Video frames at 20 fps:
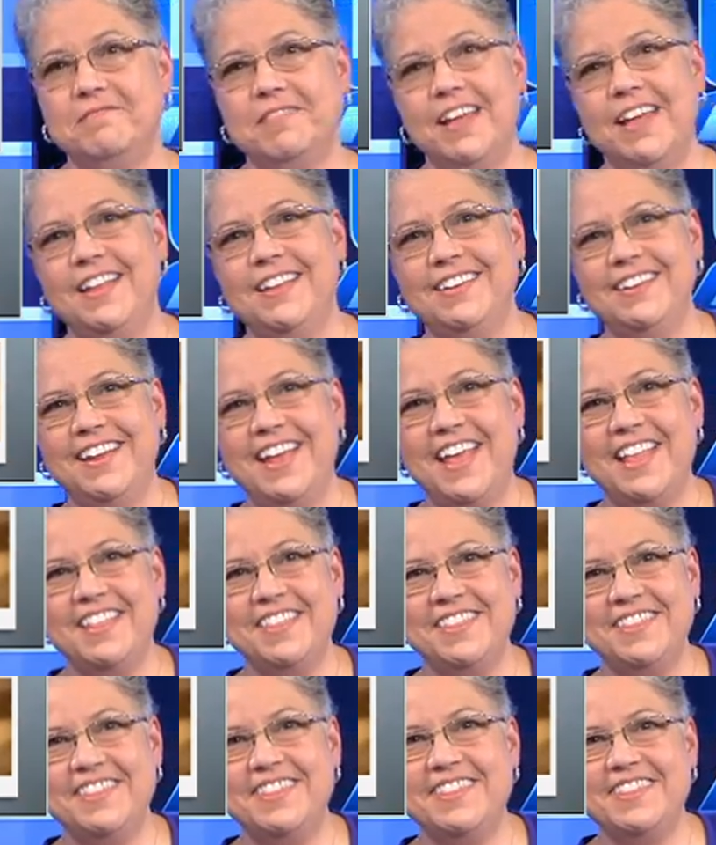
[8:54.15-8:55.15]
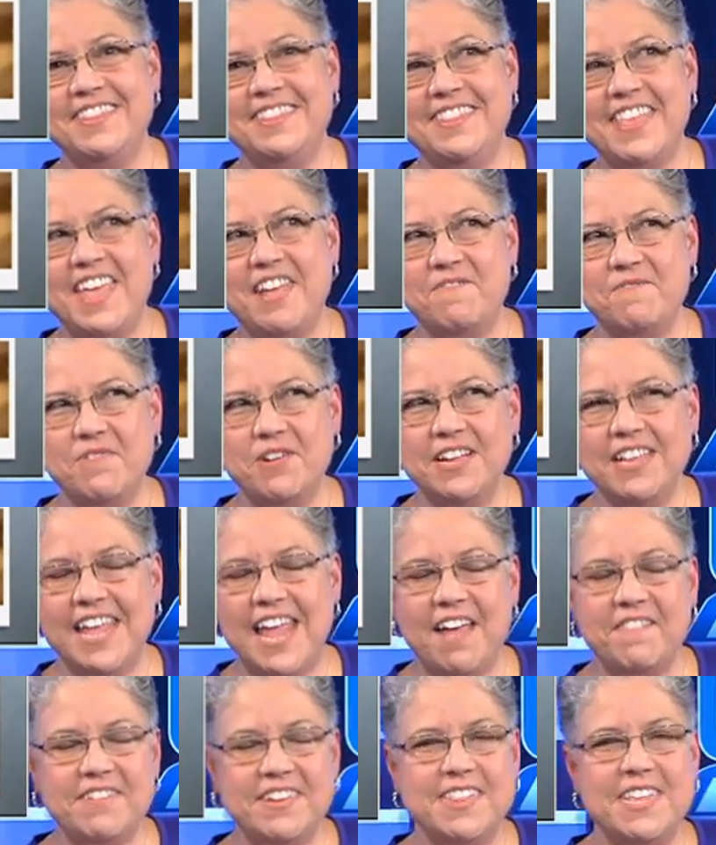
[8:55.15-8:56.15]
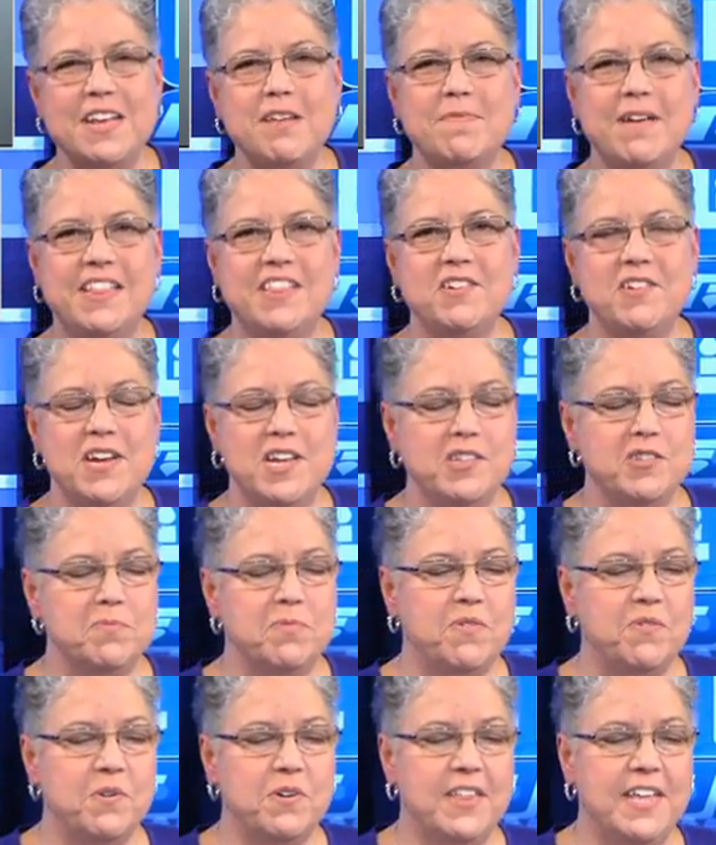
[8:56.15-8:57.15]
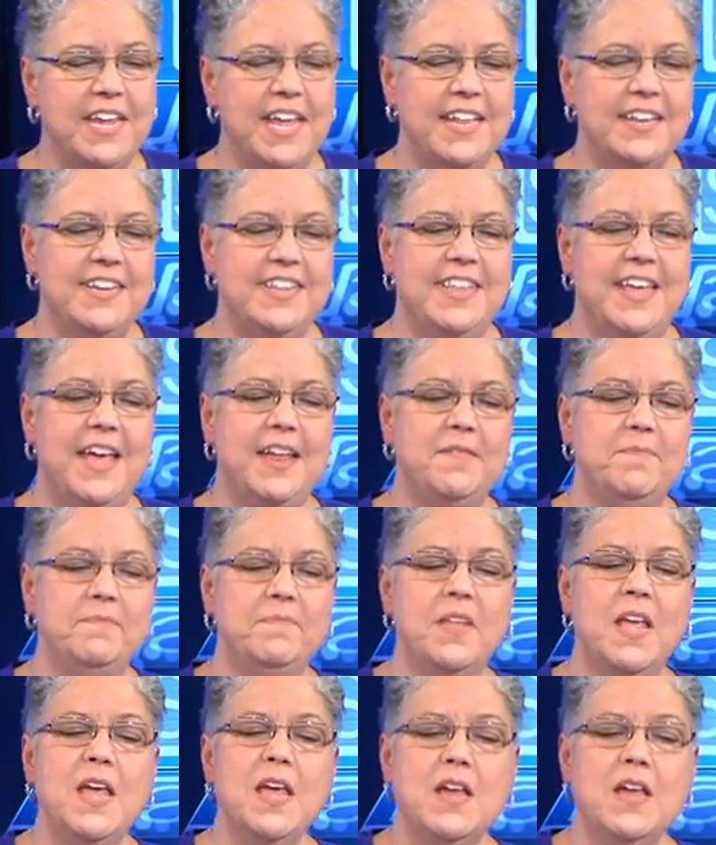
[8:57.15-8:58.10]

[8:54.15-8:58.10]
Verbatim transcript: And, and they really have to think about their answer before they get to that.